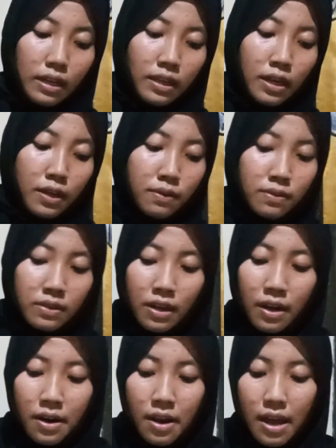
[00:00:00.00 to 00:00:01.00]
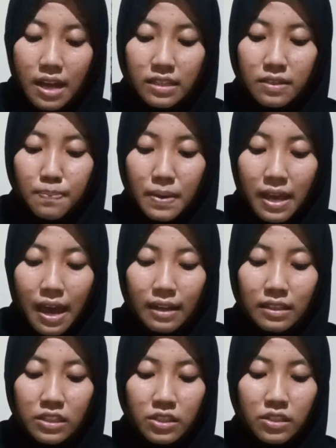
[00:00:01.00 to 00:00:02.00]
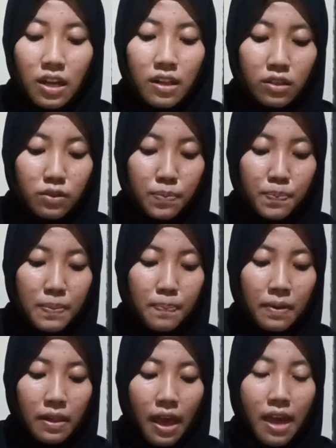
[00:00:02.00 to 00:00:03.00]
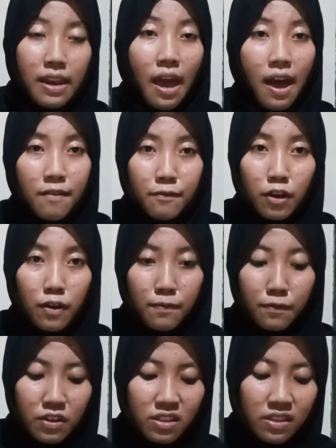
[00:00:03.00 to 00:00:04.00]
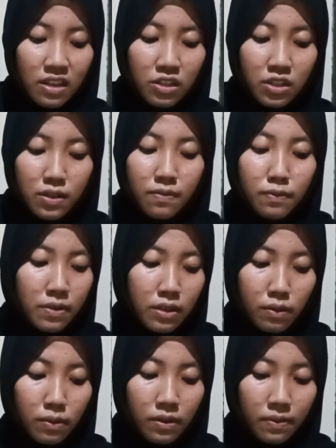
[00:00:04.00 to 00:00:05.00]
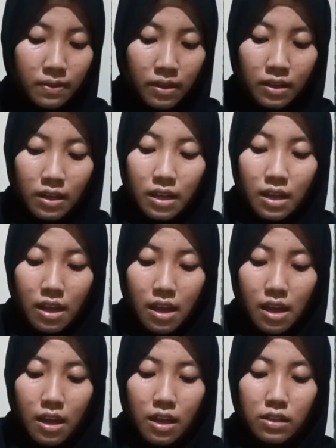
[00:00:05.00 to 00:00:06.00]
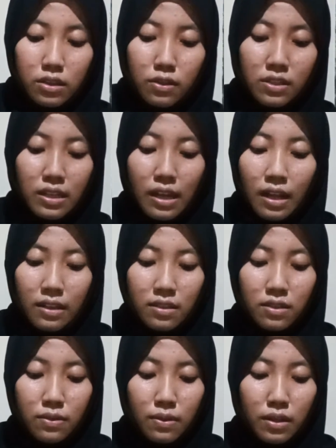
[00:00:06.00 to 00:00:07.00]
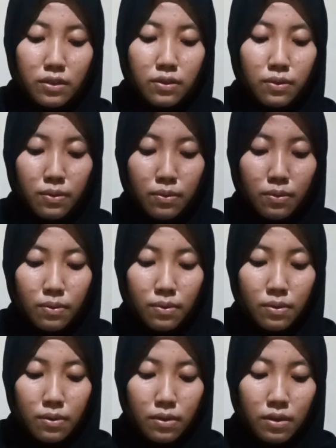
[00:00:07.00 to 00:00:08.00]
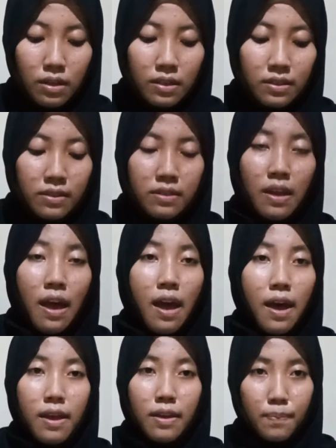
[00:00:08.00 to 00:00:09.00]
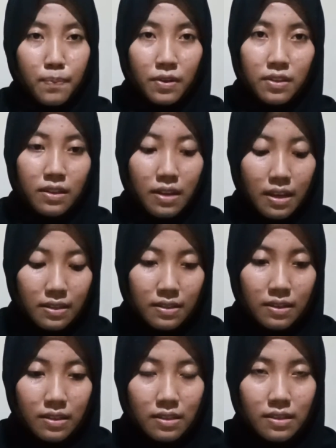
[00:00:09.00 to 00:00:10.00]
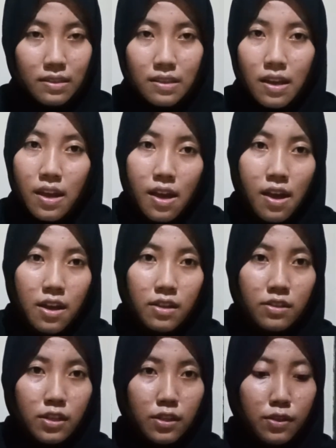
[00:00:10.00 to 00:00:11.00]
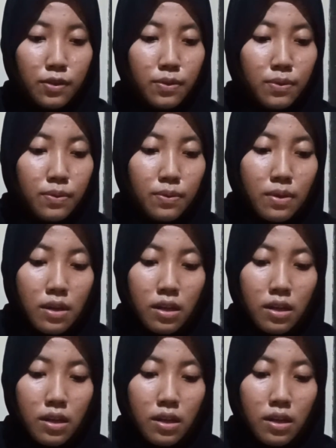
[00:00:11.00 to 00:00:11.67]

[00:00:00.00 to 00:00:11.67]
Get out there and speak English, talk to people, and have conversation regularly. Nothing else you can do is as important as this. Thank you.